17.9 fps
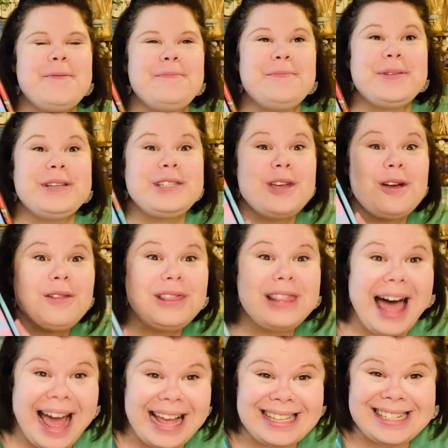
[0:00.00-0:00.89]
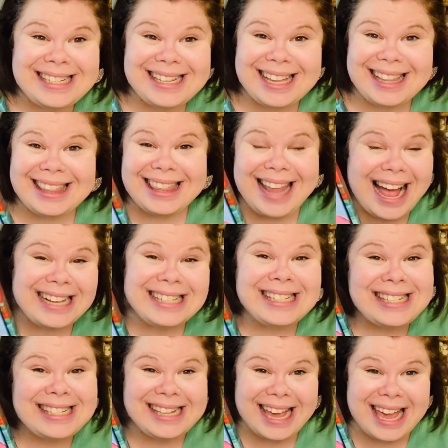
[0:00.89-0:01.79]
So let's
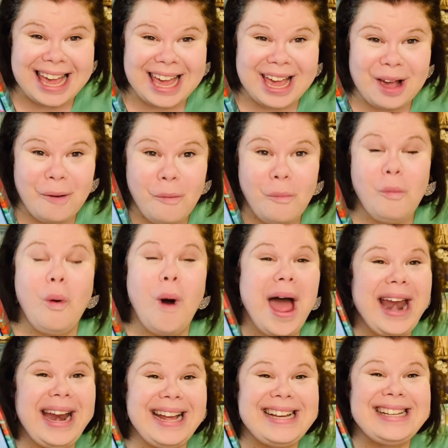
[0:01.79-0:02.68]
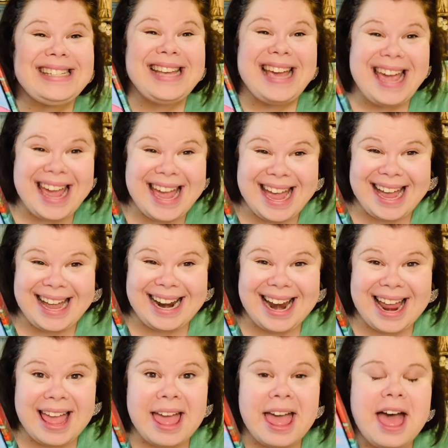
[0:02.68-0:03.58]
see what is
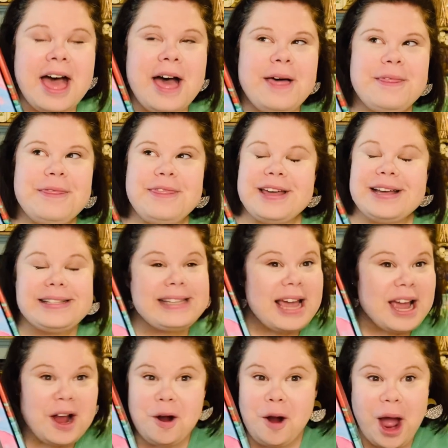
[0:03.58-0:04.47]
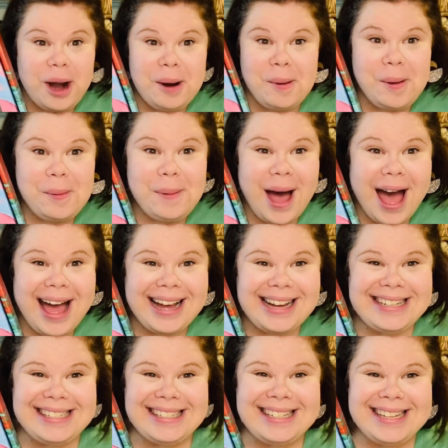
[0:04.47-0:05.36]
in this incredible
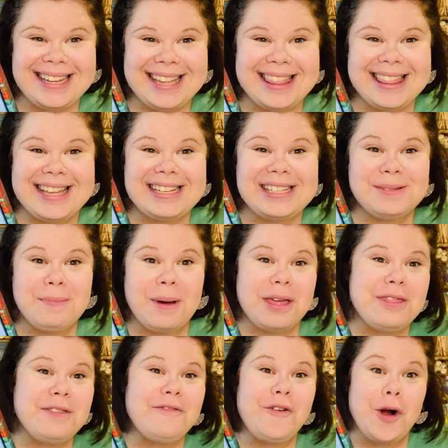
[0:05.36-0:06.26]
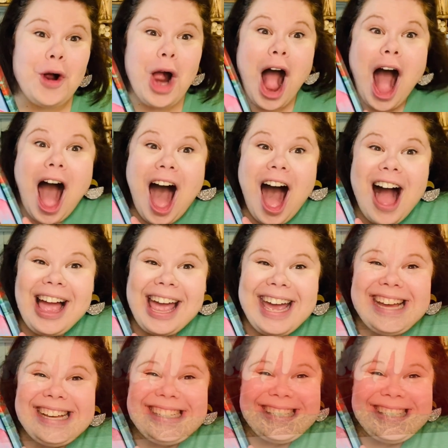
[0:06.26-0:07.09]
box this month for August.